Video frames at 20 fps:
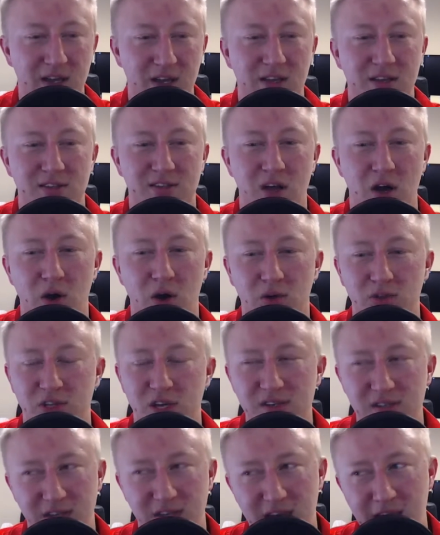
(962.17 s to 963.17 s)
So
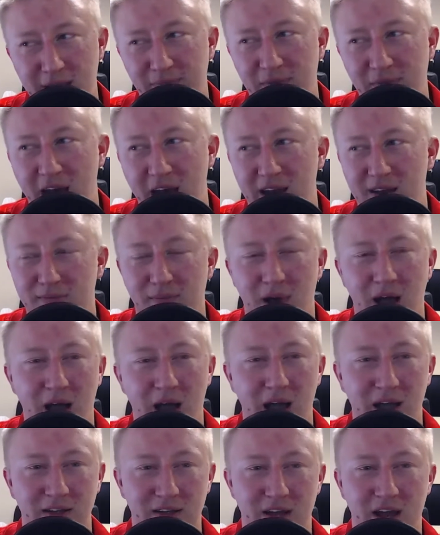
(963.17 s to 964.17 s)
just keep that in
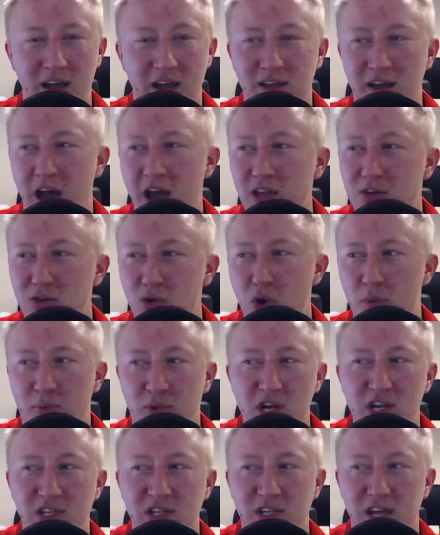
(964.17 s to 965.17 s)
mind. And I do
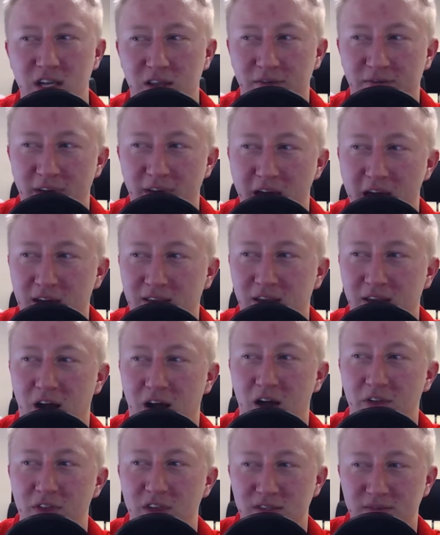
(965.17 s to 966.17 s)
appreciate the fact that
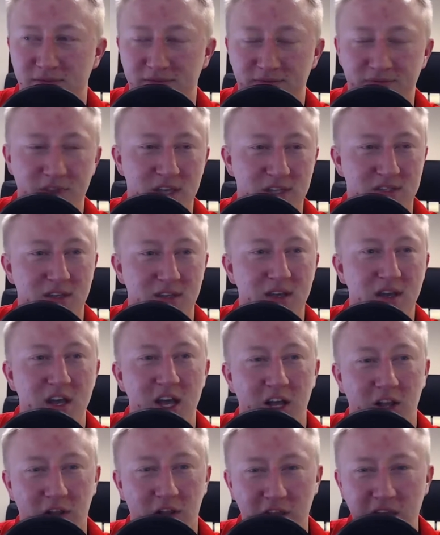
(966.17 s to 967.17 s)
on this
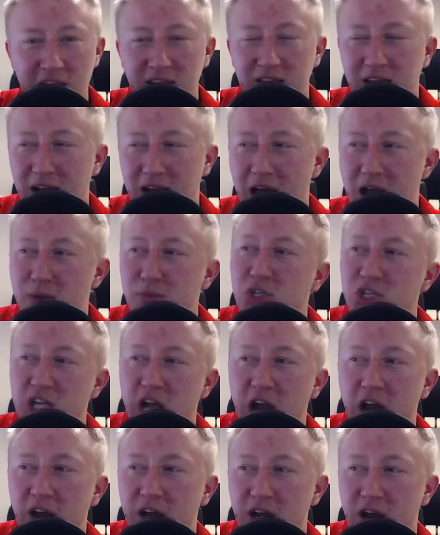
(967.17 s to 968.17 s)
link that I'm
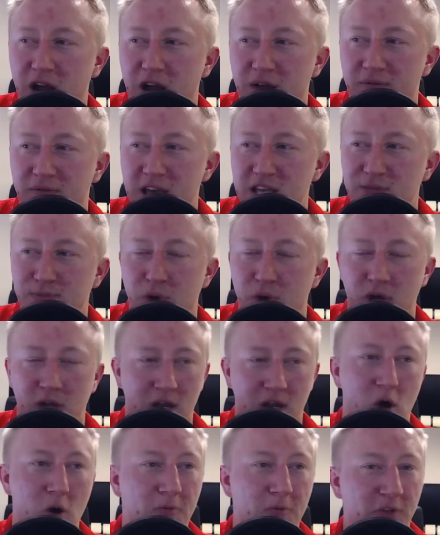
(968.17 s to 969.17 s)
sharing on Facebook and
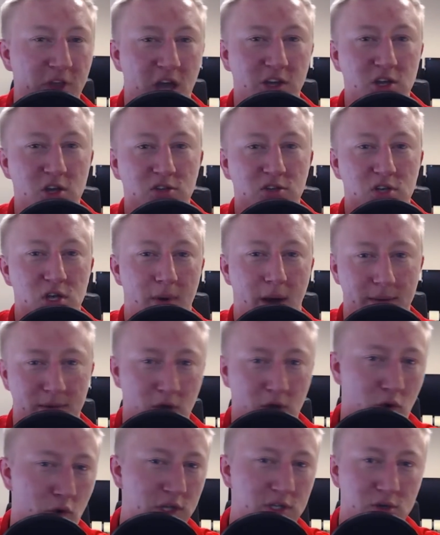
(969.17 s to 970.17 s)
hopefully on YouTube, I'm
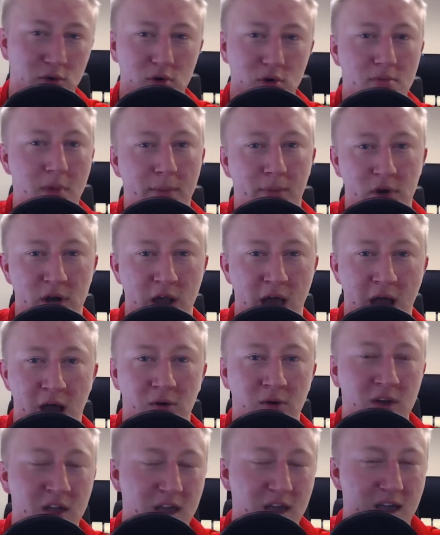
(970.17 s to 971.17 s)
going to remember
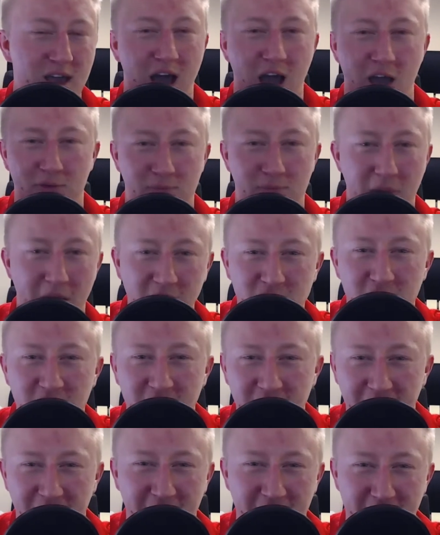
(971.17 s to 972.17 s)
now. I've mentioned
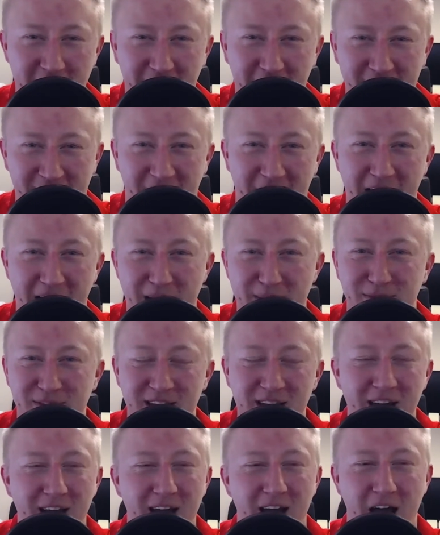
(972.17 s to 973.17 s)
it enough times.
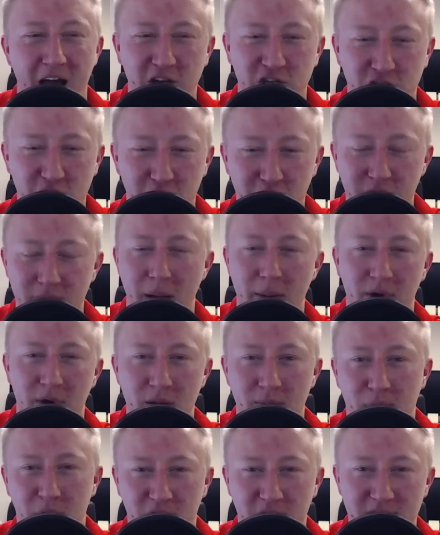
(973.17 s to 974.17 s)
I should remember to
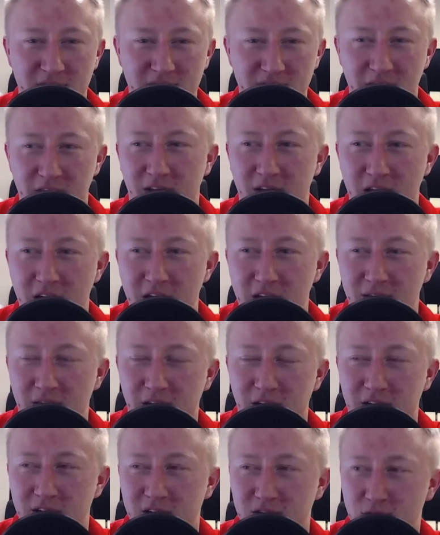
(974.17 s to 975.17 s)
put this in
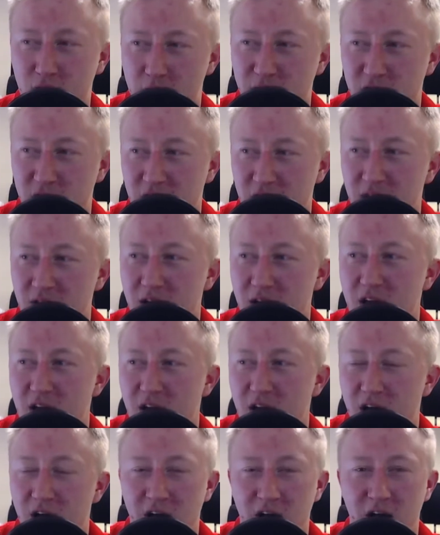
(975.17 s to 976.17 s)
the description.
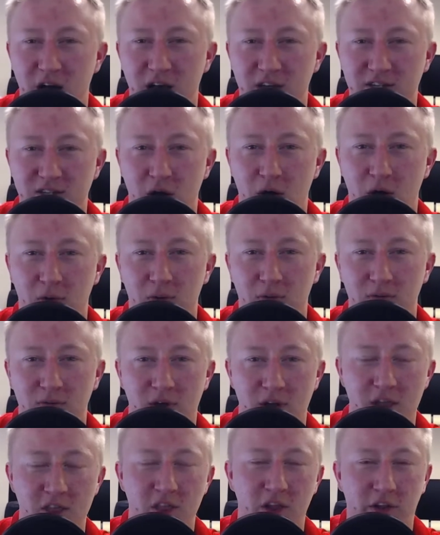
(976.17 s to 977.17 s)
So
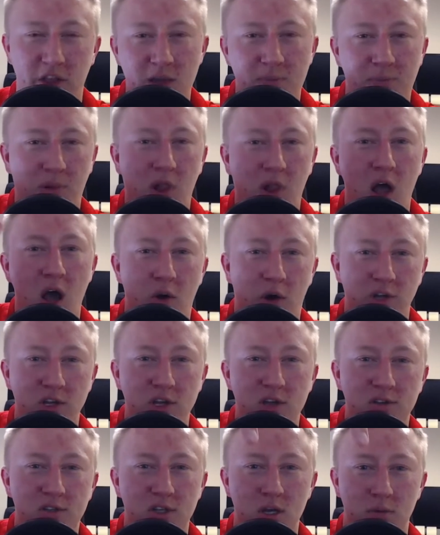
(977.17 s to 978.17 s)
in the link below on
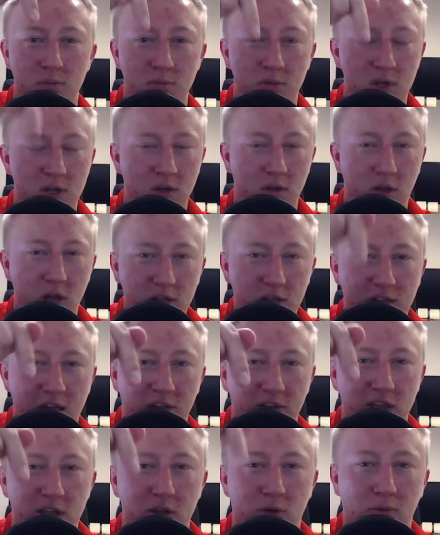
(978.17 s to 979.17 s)
YouTube, click that
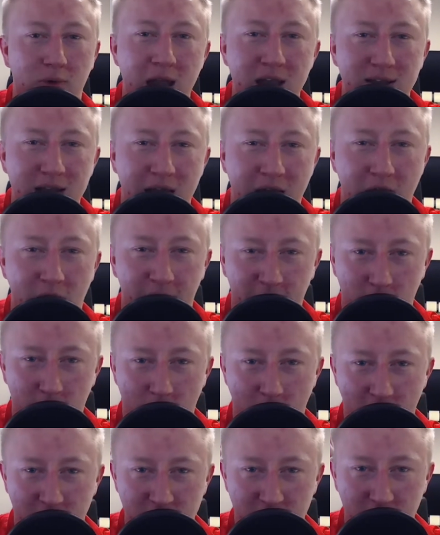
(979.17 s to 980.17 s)
link right now if you're
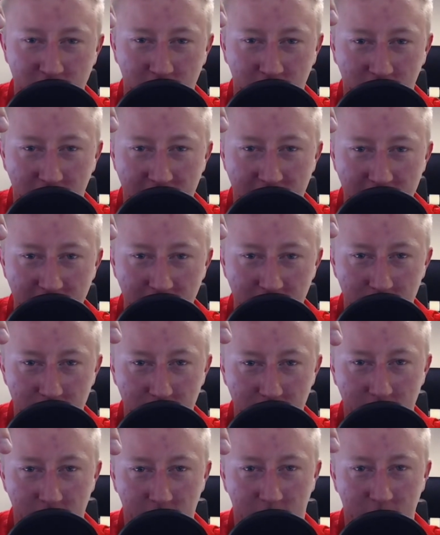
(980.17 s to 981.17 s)
watching Clay,
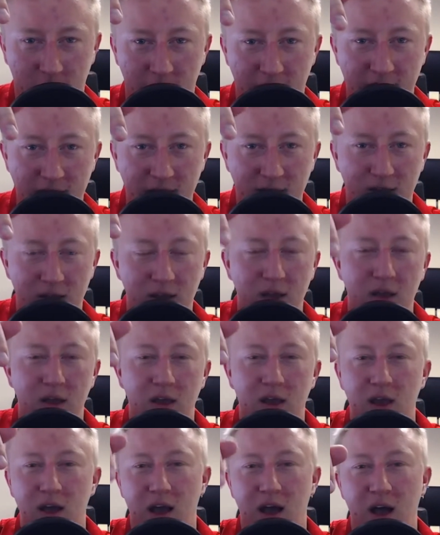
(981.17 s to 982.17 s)

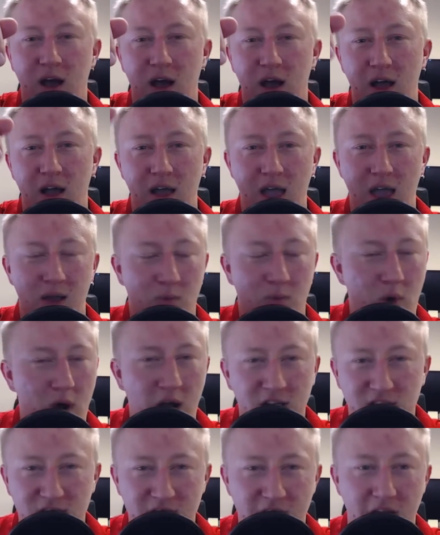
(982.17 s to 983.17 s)
and
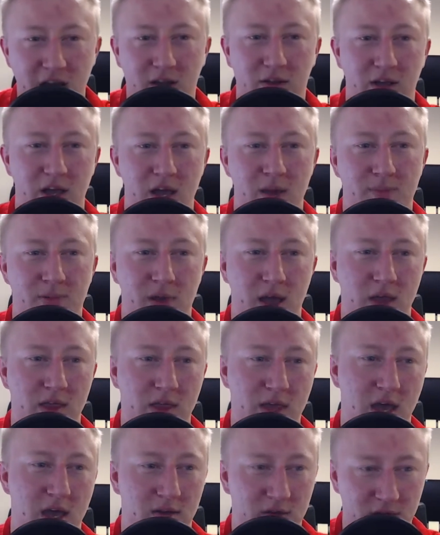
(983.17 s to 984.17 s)
watch that clip and
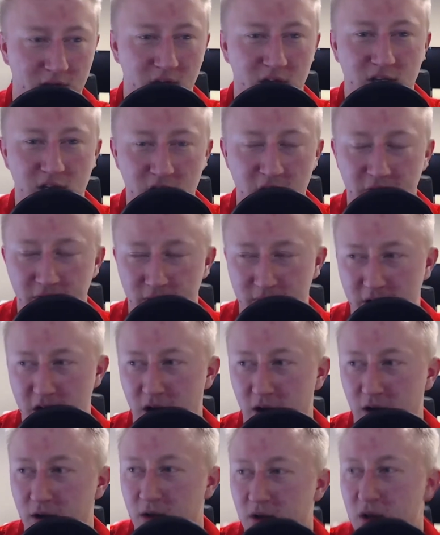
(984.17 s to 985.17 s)
then continue from
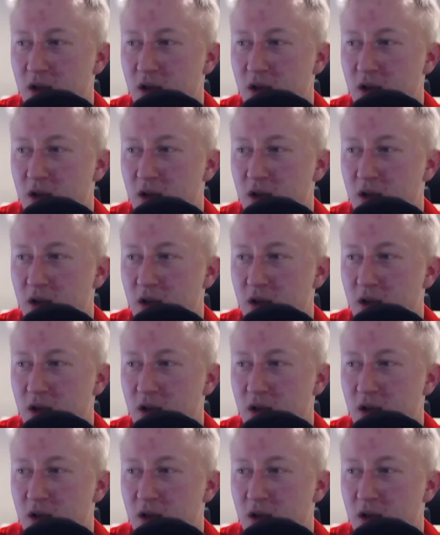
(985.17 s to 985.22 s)
here.